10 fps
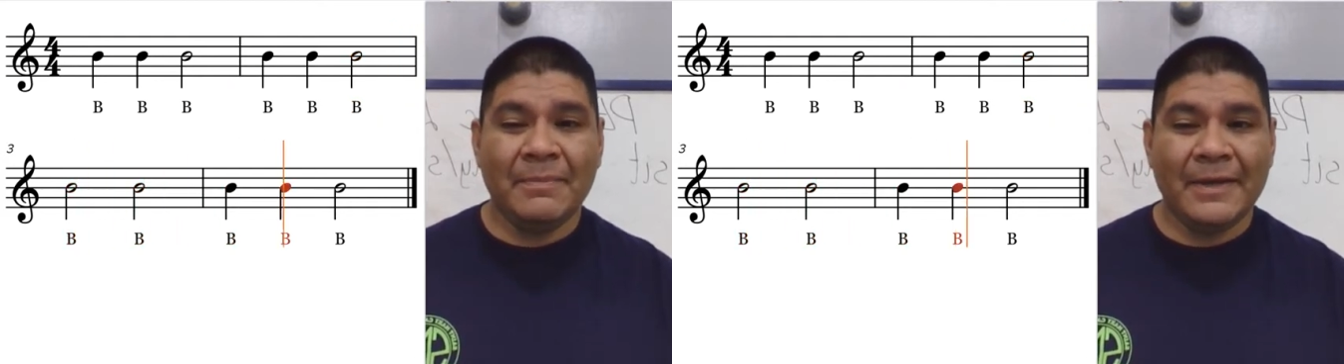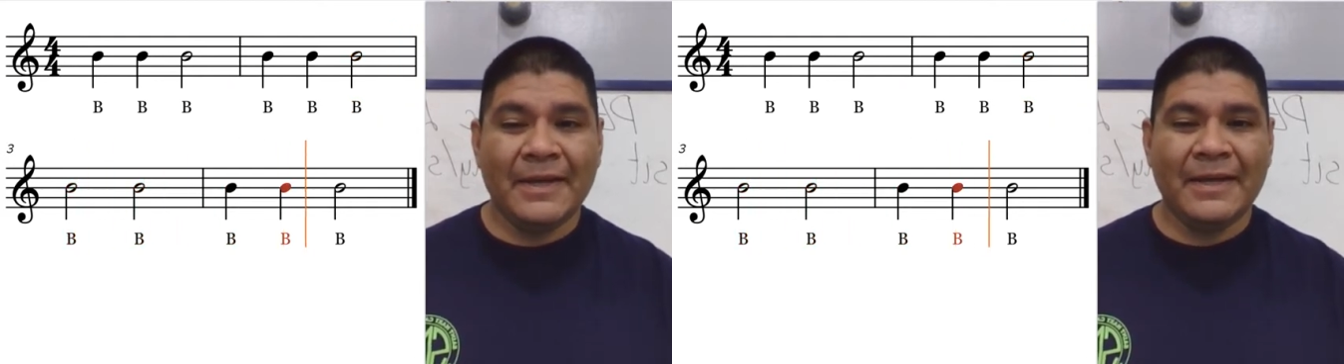
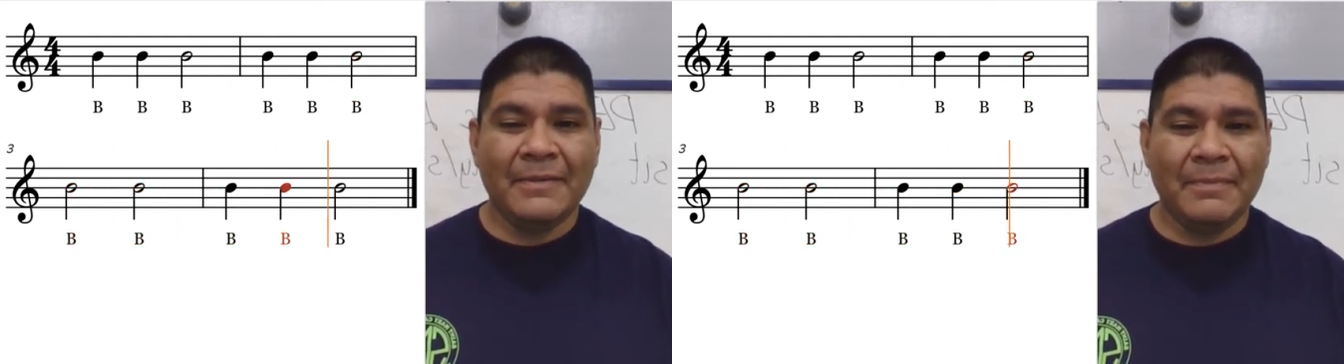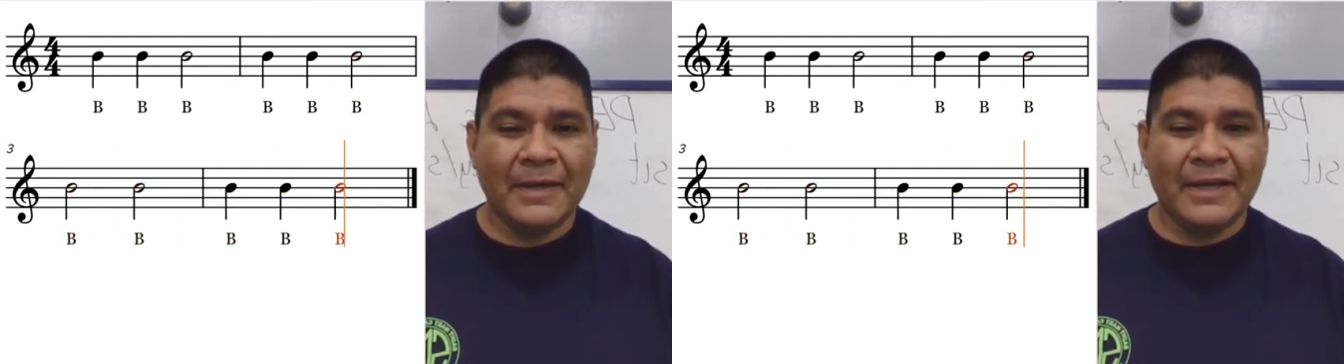B,
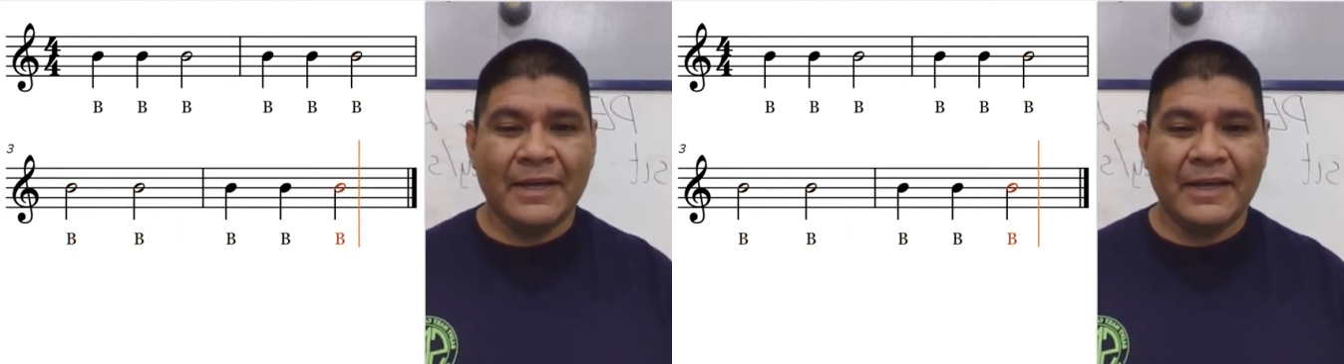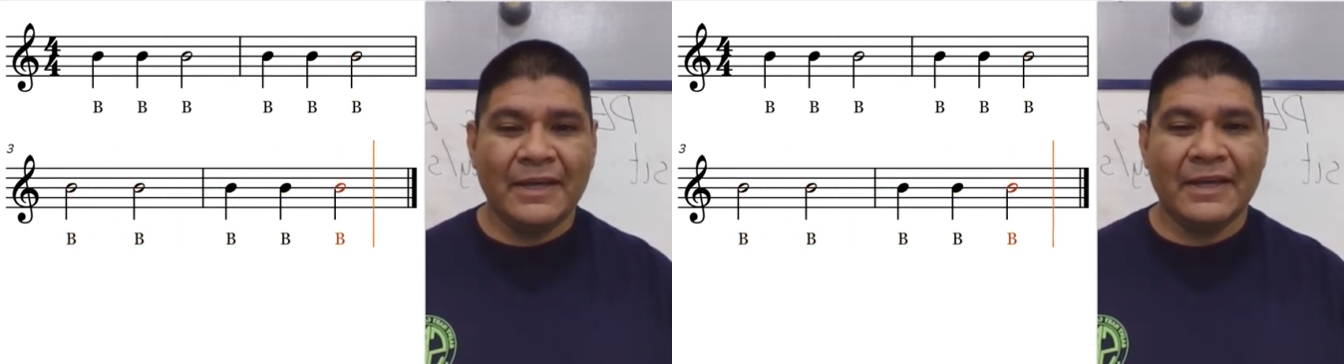
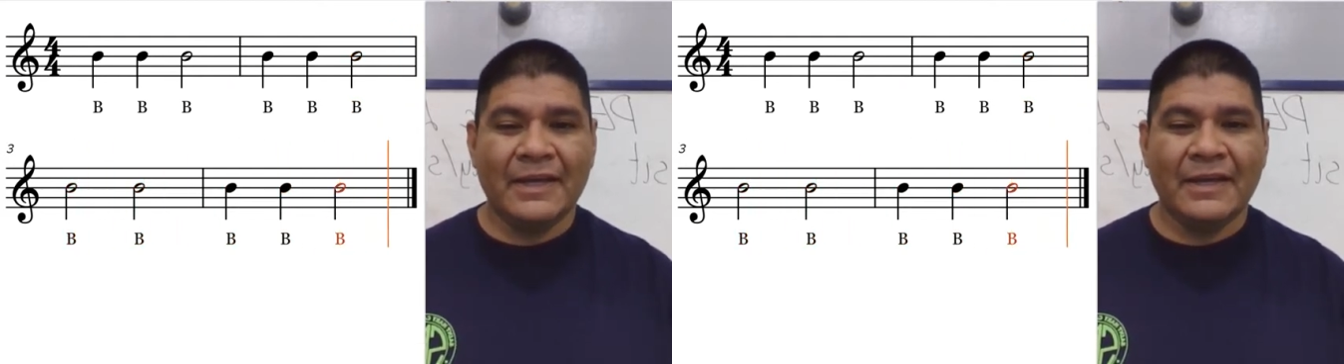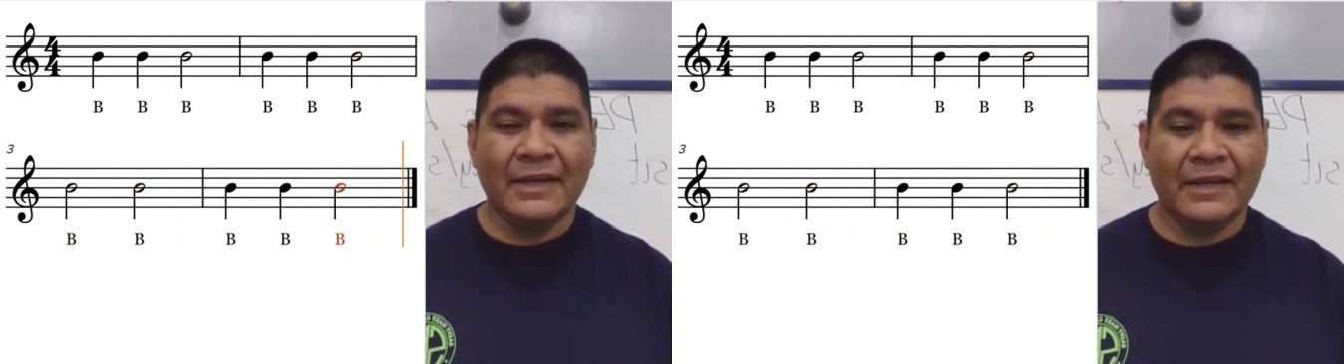
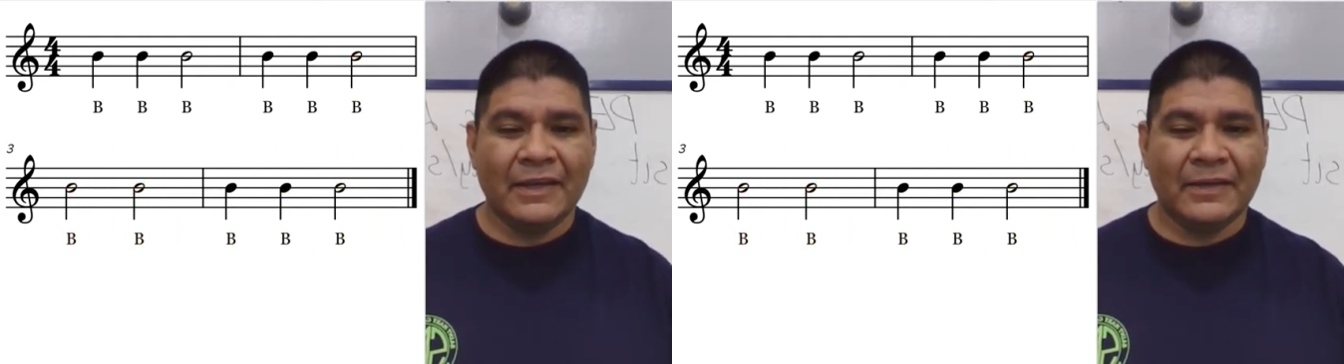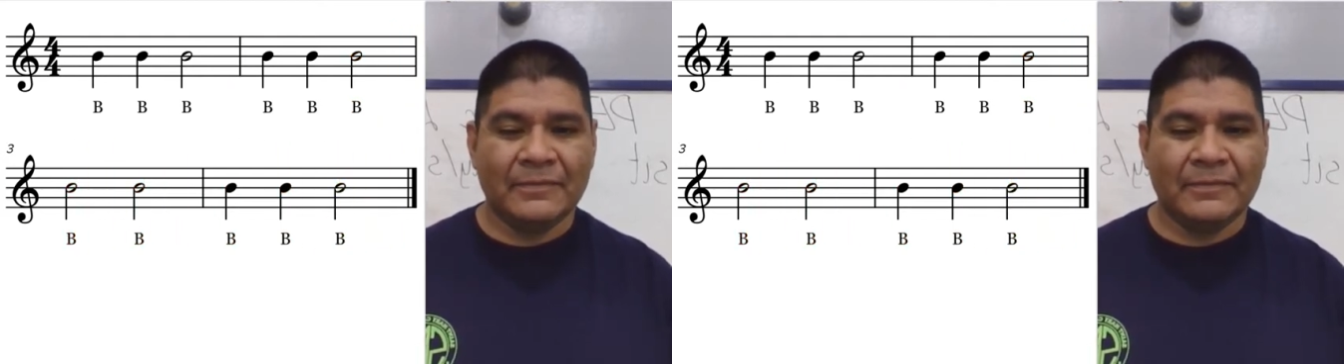B.